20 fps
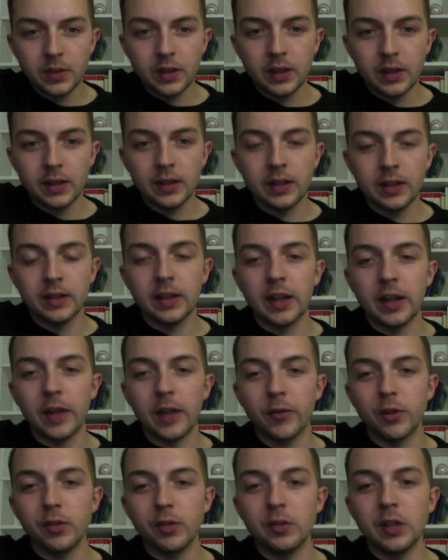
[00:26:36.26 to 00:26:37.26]
then
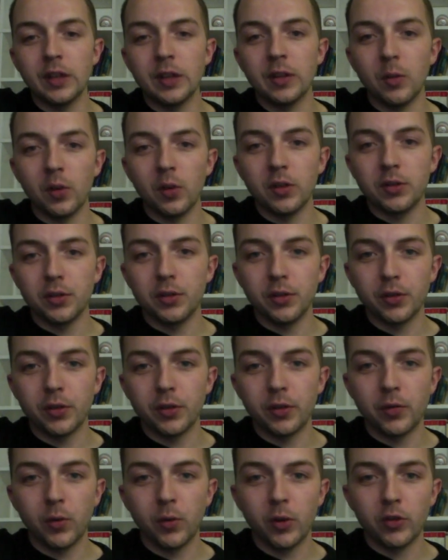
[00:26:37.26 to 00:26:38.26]
after you've done the 1 2 3
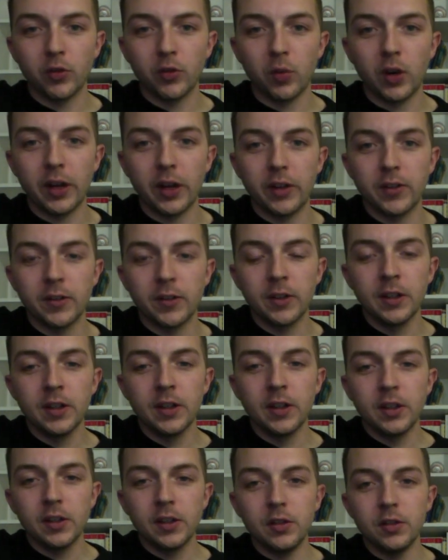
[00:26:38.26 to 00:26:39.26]
4 twice,
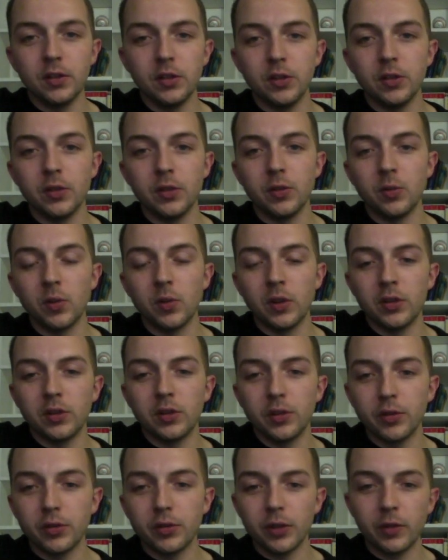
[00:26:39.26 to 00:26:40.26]
you do 1
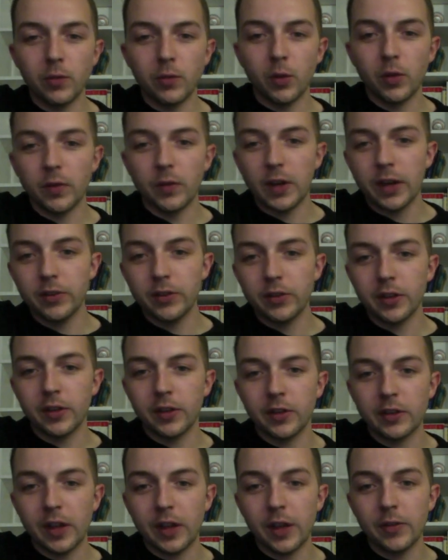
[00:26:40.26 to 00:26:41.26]
2 3 4 5 6
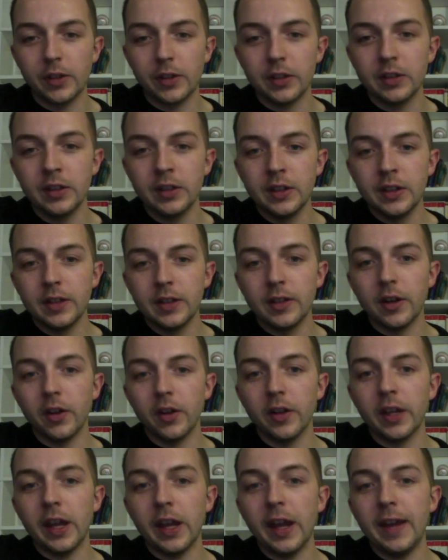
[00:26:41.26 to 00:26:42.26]
7, and then on
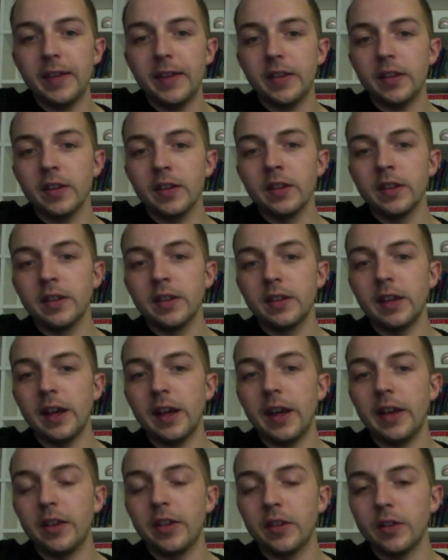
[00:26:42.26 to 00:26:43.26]
the
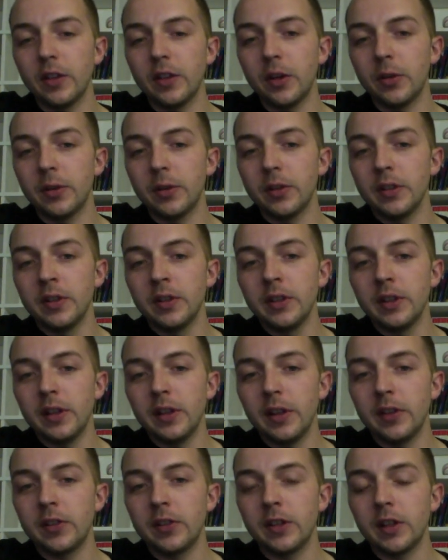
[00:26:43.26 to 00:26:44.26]
eighth note
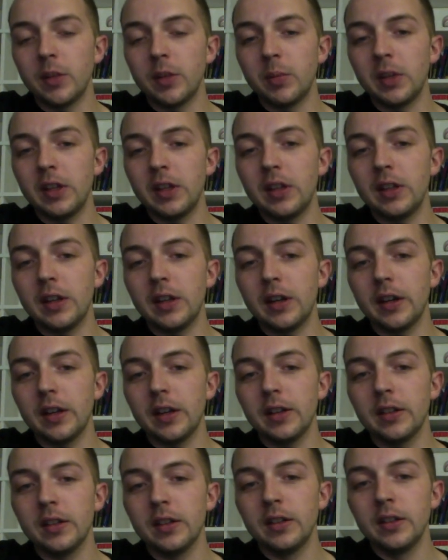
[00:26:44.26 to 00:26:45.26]
is gonna be
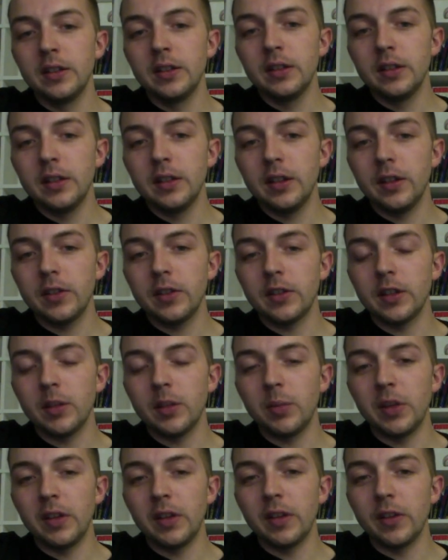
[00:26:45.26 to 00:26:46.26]

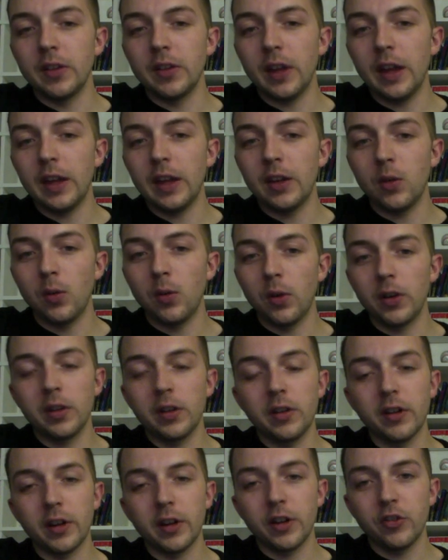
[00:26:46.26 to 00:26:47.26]
this A chord.
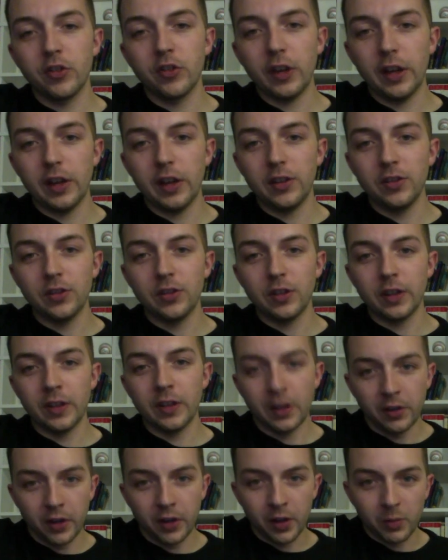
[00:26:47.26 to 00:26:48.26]
You're gonna change, and
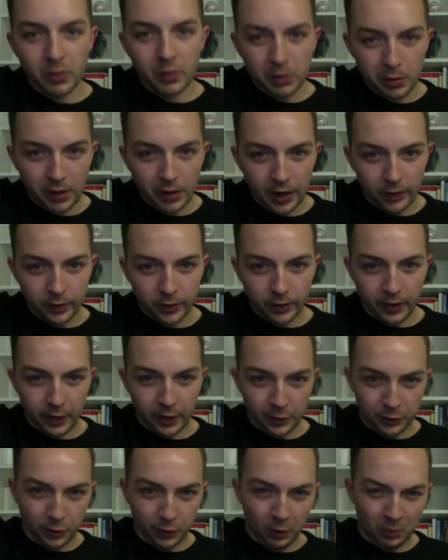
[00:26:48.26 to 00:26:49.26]
then you're gonna mute after
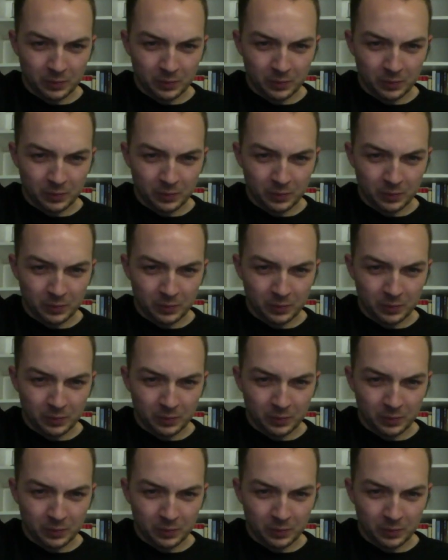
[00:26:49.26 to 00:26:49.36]
that. So.